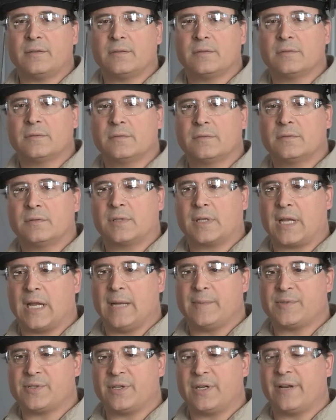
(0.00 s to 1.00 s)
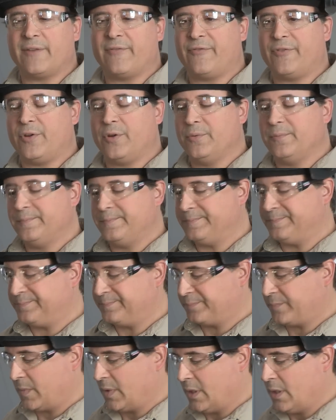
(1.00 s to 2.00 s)
to capture any fume.
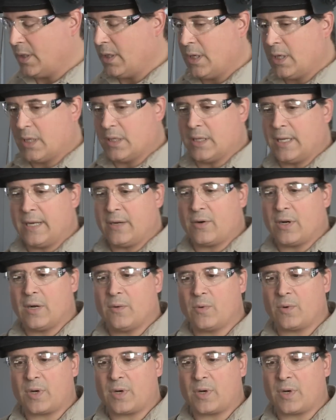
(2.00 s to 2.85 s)
Later on,